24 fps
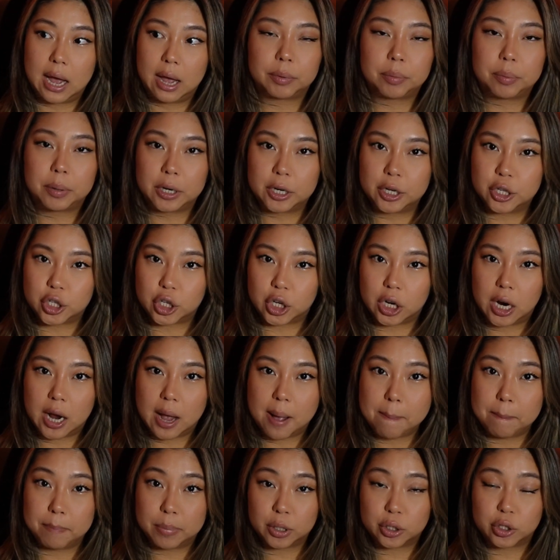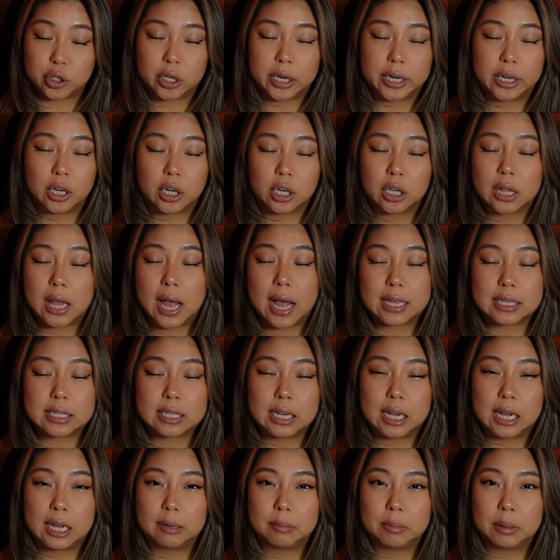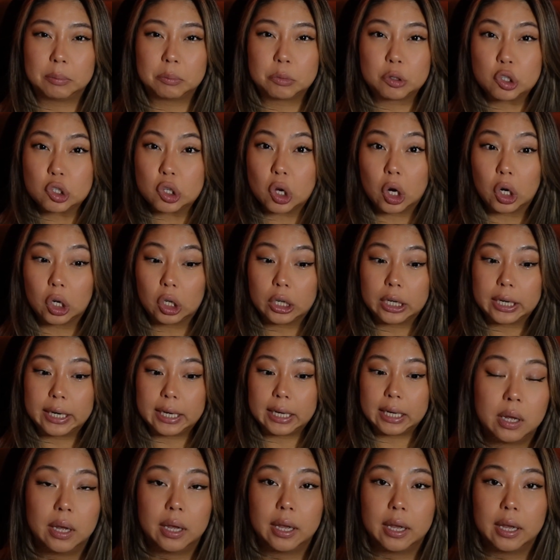I'm pretty sure I'm butchering her last name. I'm sorry.